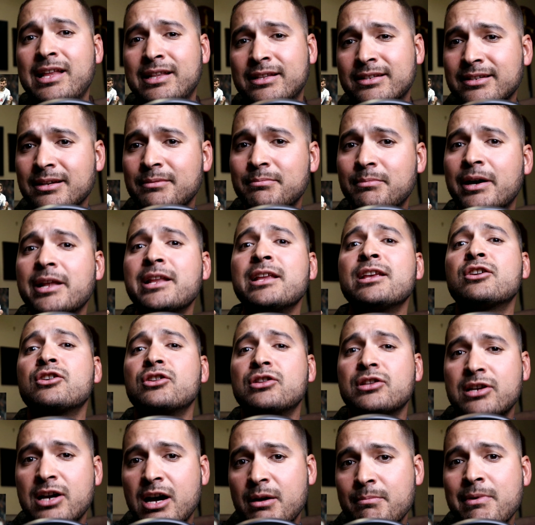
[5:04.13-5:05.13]
that somebody
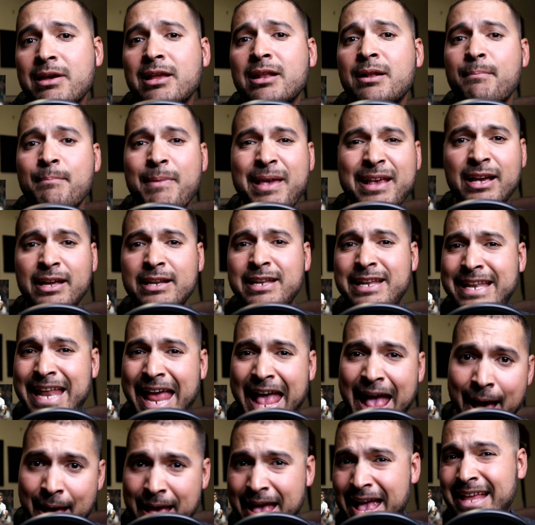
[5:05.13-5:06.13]
could come in and make an
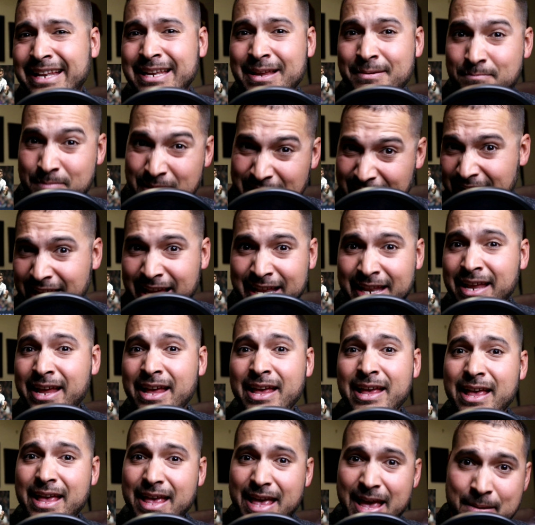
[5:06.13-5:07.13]
immediate
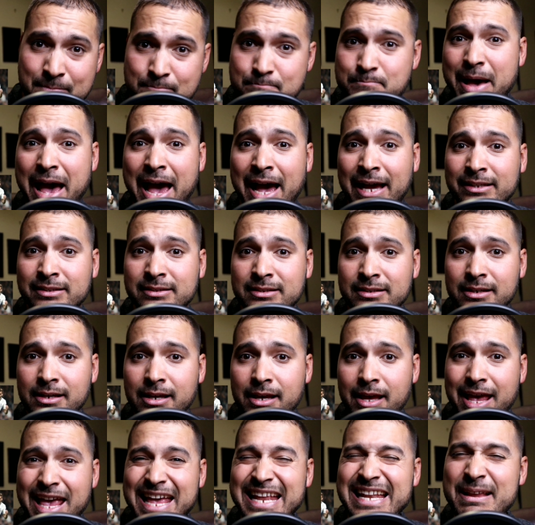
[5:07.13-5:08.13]
impact,
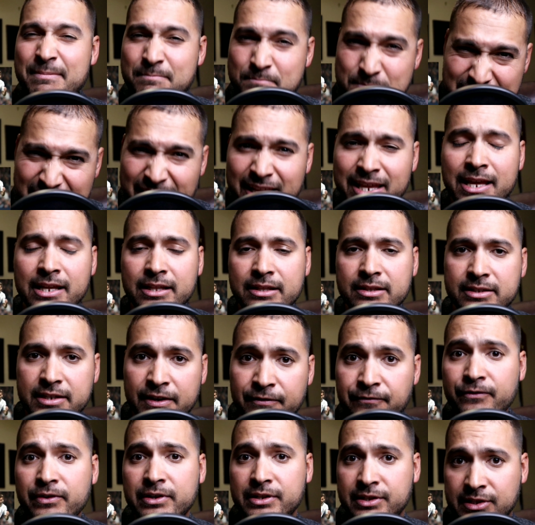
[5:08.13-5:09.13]
an immediate
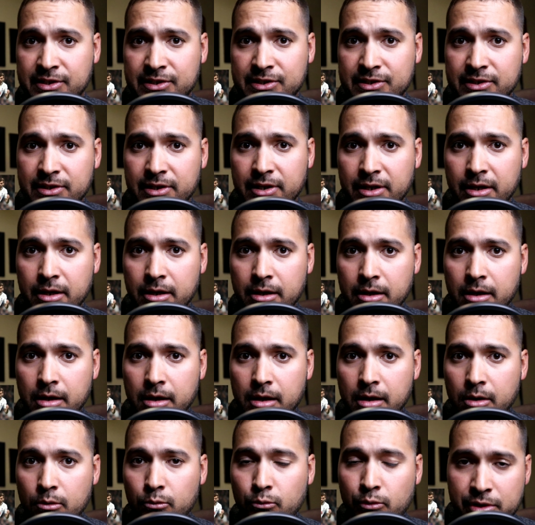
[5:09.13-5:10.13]
difference
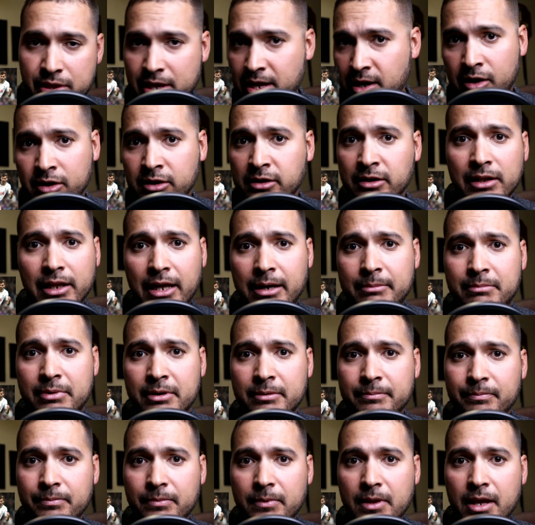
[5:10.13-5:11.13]
within our club.
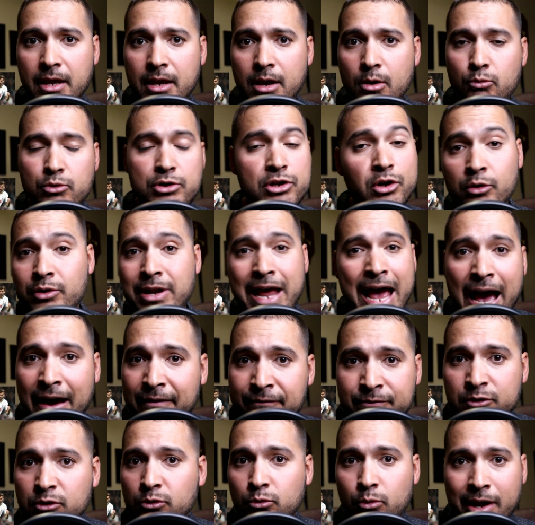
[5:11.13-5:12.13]
We don't
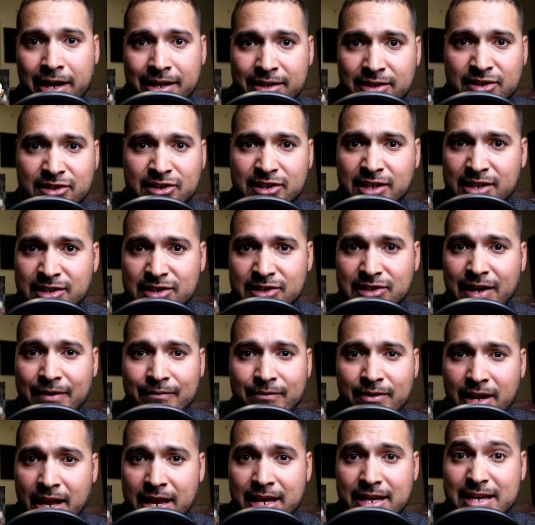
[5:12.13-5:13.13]
have to wait 6,
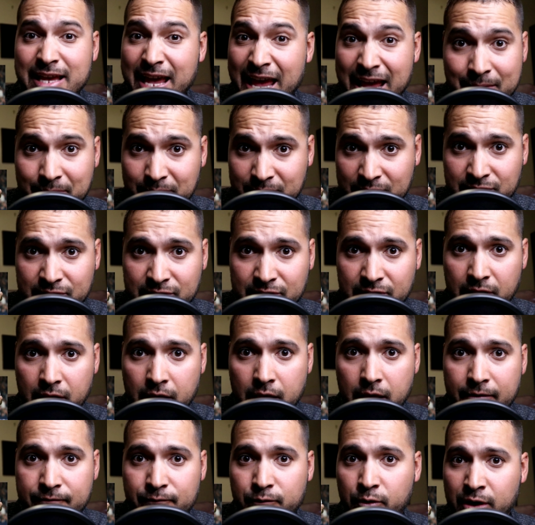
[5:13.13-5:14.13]
7, 8 games
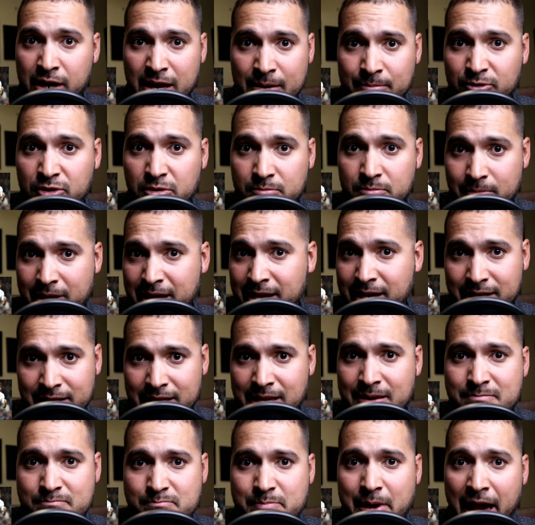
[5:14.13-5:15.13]
for him to make
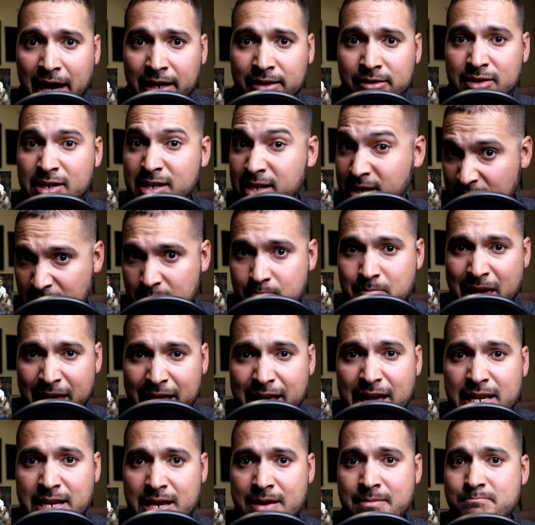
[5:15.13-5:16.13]
an impact. He can
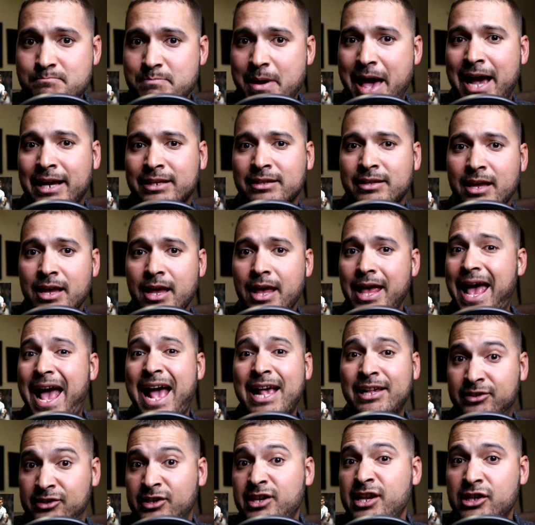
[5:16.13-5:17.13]
make an impact
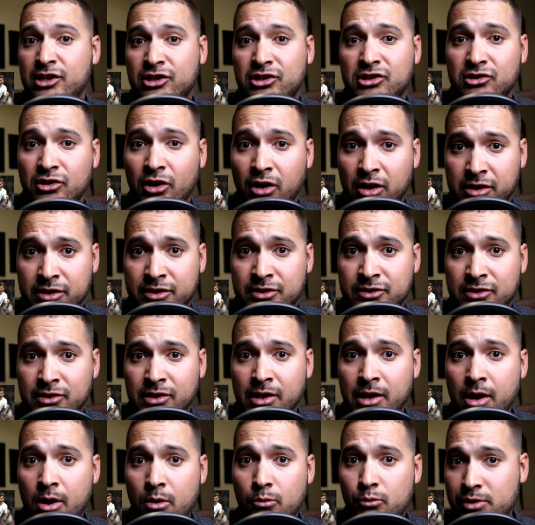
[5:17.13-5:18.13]
as he starts
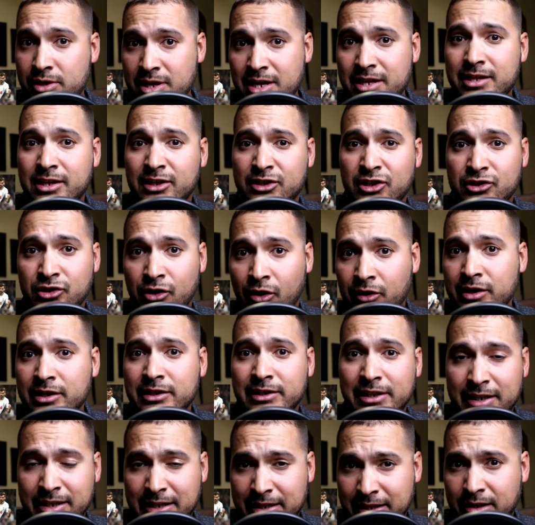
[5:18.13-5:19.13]
within the
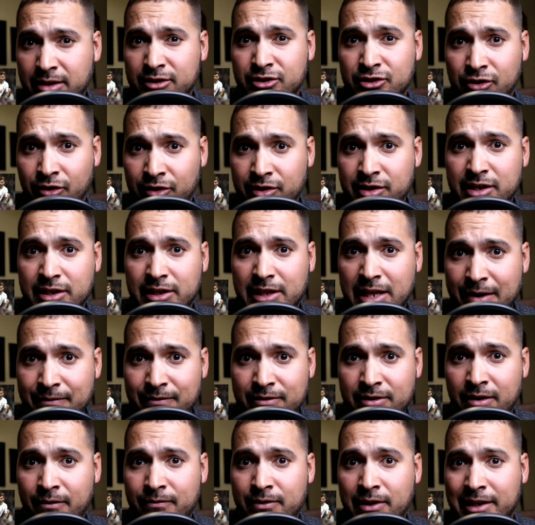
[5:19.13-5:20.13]
starting
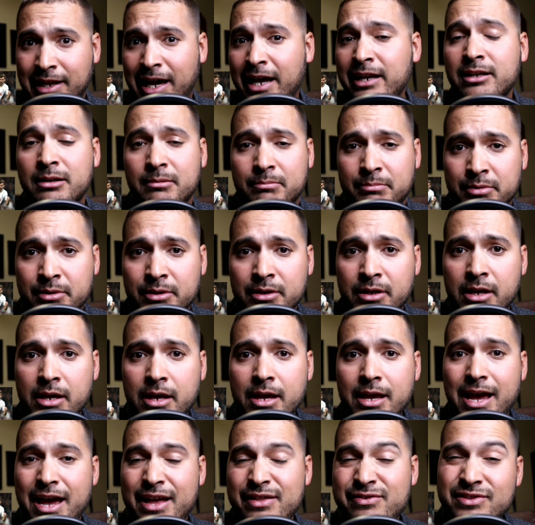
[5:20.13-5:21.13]
11 of the lineup.
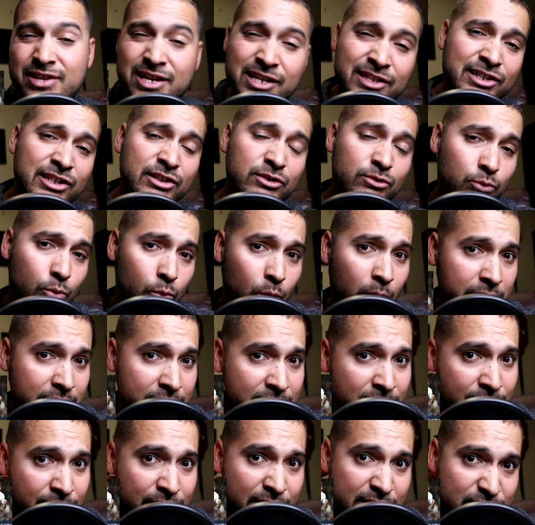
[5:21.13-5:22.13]
And this is one
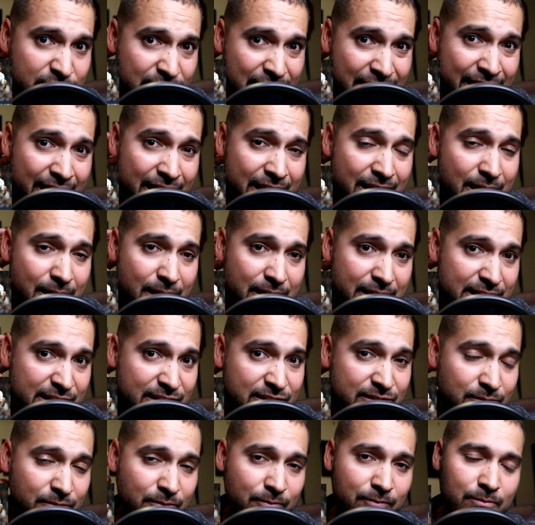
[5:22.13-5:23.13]
of the things that
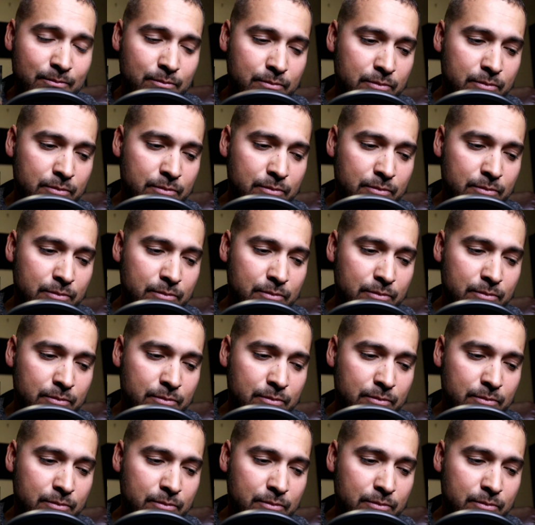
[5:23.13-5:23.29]
is